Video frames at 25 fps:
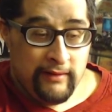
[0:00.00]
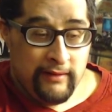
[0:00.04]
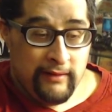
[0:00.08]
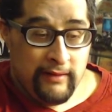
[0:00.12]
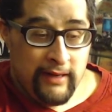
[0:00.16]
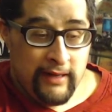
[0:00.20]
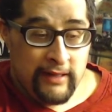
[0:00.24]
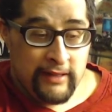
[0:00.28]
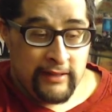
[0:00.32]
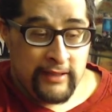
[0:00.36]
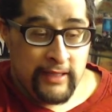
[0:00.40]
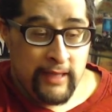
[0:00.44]

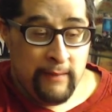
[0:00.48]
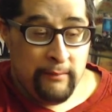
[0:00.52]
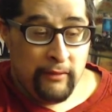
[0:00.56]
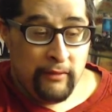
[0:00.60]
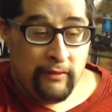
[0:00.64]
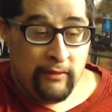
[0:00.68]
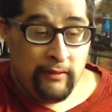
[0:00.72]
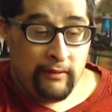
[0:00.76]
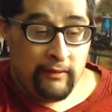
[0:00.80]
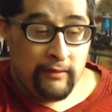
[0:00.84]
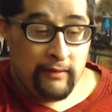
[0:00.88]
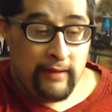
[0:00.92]

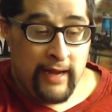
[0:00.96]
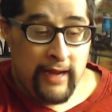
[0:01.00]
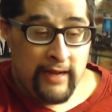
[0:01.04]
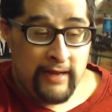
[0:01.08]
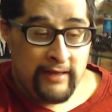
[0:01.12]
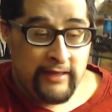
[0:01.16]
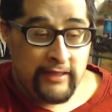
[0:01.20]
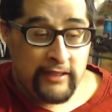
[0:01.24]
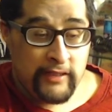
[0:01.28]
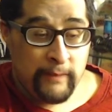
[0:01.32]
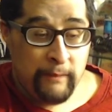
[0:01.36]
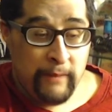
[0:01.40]
assemble and
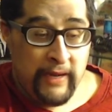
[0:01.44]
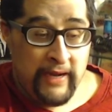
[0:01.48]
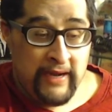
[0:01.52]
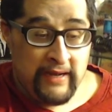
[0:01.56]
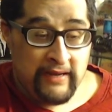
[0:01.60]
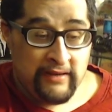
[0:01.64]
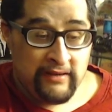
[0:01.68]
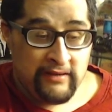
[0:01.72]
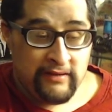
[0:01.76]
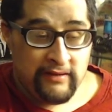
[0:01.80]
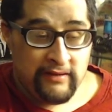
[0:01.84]
dissipate.